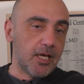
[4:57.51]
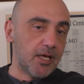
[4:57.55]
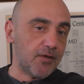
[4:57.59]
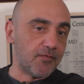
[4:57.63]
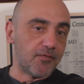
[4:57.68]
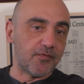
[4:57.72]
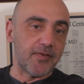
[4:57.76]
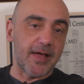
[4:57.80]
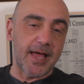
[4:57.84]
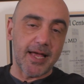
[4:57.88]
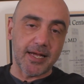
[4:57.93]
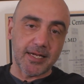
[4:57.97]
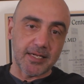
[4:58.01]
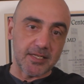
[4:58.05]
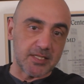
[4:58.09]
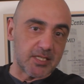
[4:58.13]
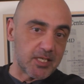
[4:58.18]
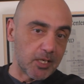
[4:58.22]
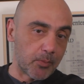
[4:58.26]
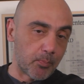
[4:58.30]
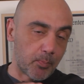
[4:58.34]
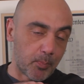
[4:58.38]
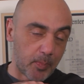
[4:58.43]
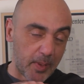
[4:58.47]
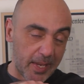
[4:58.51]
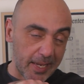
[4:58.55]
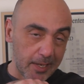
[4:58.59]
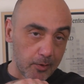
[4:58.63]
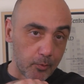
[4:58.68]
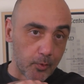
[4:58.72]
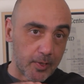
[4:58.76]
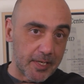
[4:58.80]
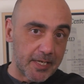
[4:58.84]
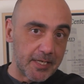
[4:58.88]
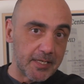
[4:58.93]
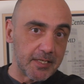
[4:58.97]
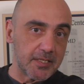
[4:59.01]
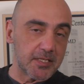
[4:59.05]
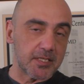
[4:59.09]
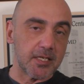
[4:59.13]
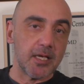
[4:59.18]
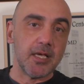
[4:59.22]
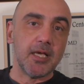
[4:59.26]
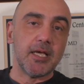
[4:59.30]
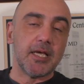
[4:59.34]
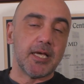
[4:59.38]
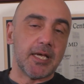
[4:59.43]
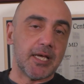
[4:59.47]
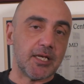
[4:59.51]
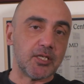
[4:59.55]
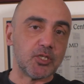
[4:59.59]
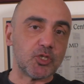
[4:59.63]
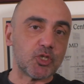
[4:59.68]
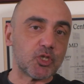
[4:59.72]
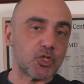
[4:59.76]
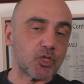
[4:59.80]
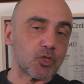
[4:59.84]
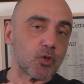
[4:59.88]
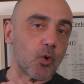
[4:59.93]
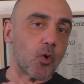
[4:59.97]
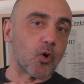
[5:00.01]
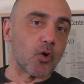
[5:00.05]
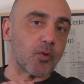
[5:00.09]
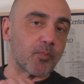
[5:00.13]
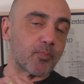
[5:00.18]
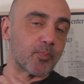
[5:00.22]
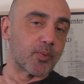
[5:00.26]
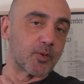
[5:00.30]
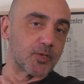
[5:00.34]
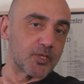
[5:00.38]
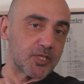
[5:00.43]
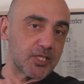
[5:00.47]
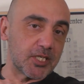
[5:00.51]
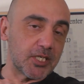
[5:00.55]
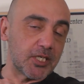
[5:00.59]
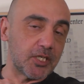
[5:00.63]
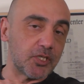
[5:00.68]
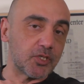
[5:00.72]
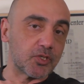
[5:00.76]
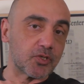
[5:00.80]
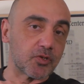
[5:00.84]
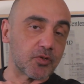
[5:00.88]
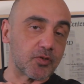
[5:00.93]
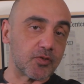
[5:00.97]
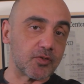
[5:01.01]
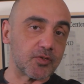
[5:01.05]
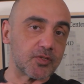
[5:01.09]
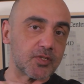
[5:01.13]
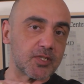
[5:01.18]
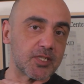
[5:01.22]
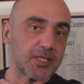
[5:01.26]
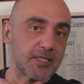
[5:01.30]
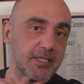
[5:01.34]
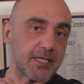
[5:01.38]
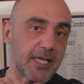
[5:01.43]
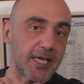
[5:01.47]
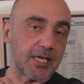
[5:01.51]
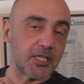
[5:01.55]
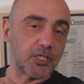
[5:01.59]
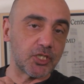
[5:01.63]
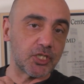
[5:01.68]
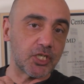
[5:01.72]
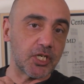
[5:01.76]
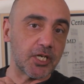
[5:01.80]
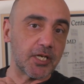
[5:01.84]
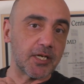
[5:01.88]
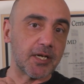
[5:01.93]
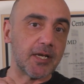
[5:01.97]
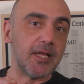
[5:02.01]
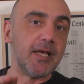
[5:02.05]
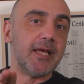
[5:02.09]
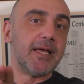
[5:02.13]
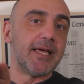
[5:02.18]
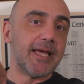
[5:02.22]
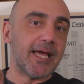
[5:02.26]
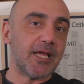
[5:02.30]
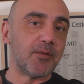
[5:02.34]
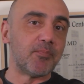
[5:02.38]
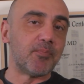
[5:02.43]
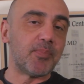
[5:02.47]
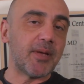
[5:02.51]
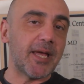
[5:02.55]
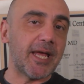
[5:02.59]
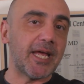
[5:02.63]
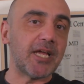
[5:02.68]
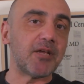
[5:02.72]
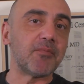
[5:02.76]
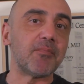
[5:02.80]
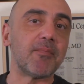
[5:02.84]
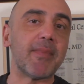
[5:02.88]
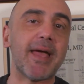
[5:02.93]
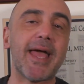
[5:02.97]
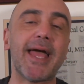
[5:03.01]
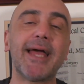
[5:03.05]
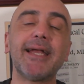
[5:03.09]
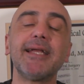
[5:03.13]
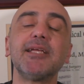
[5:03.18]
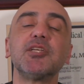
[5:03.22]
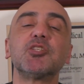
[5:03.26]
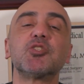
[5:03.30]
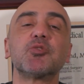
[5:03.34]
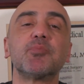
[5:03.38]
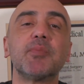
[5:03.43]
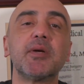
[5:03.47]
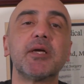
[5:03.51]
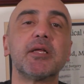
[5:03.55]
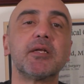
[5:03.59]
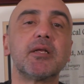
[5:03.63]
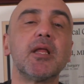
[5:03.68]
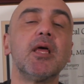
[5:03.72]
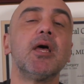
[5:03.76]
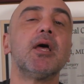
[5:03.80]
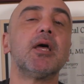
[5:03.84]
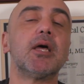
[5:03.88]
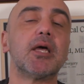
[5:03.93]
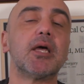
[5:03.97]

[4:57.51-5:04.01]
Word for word: In fact, it's ubiquitous and short procedural sedation and pain management